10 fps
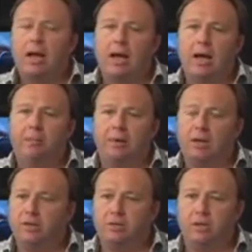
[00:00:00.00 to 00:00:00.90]

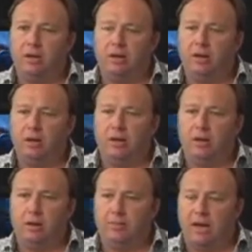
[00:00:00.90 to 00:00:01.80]
because,
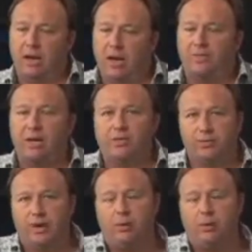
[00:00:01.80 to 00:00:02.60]
I mean, I love history,